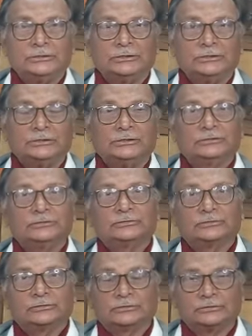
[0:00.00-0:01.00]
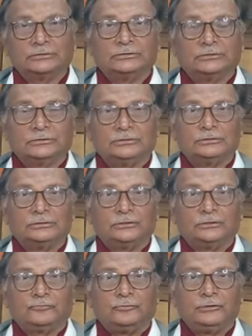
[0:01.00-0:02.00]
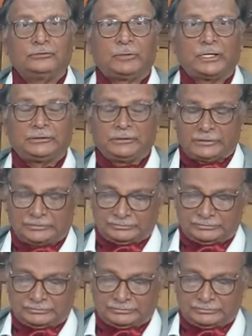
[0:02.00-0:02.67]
his face brightened up.